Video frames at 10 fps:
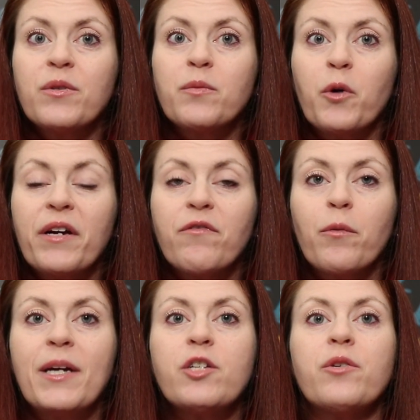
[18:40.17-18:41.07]
It's more
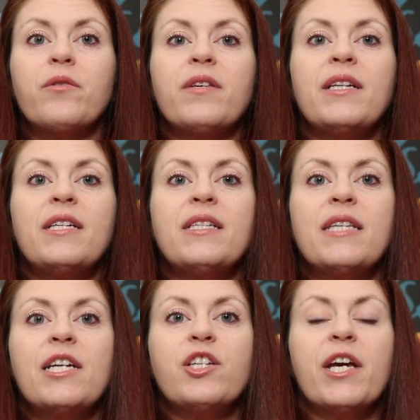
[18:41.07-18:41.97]
informational than it is
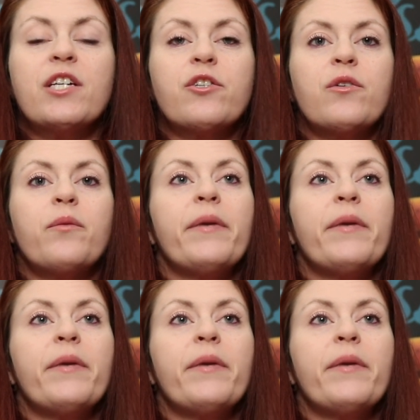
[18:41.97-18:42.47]
educational,